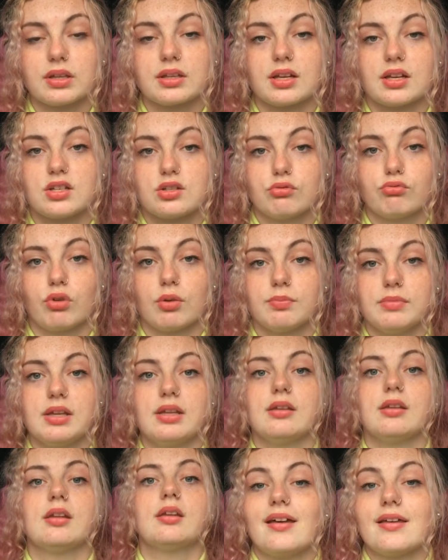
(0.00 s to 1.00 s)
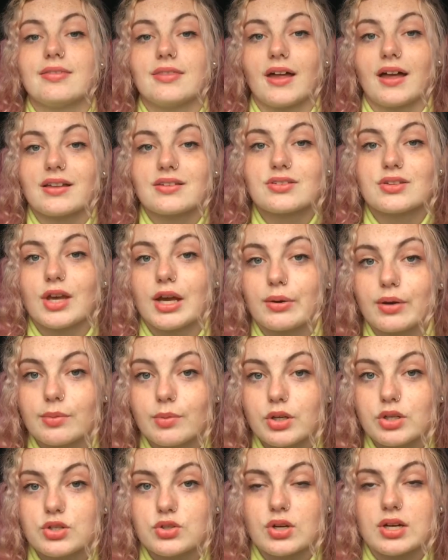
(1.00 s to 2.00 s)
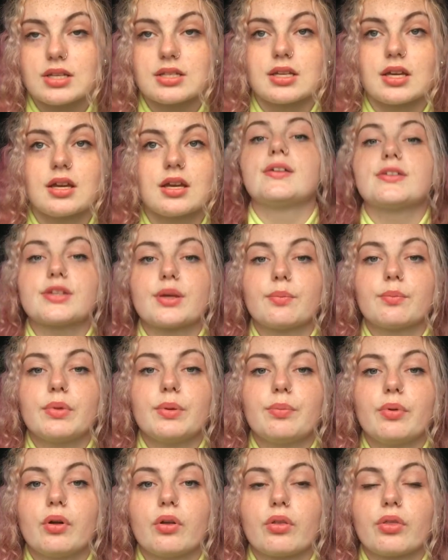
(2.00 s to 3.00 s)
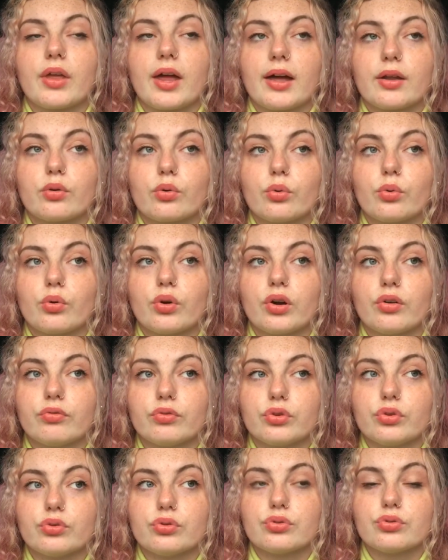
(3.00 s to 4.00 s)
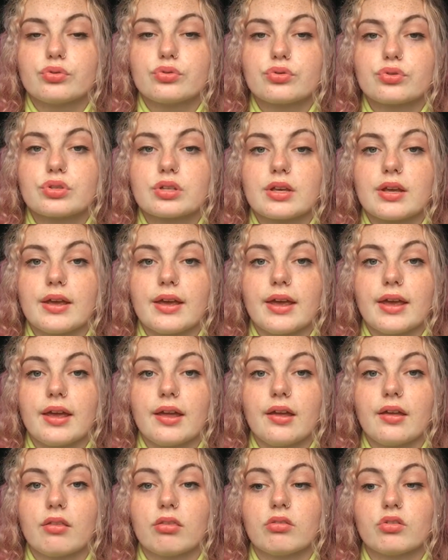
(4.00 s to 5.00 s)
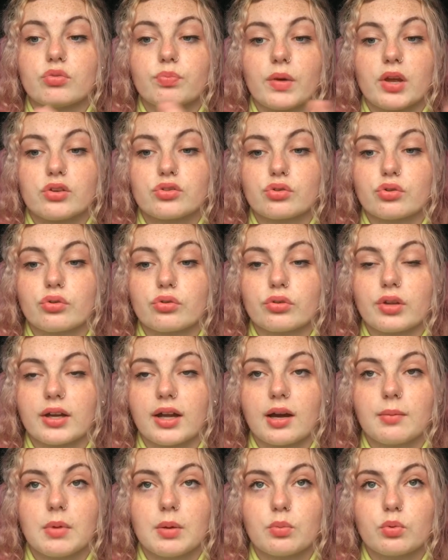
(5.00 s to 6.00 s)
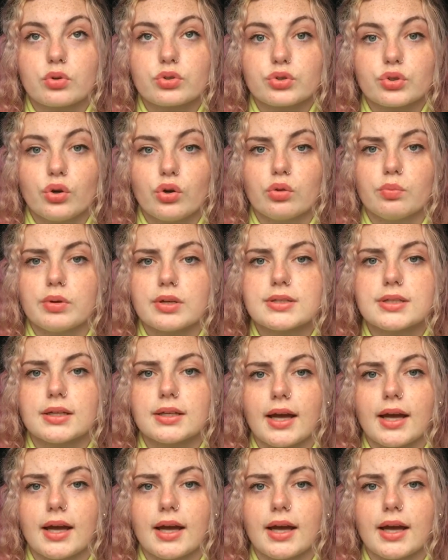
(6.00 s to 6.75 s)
nice and rubbed in, and that's how I moisturise it. Some people that I know have used the special, I can't remember what it's called, but it's like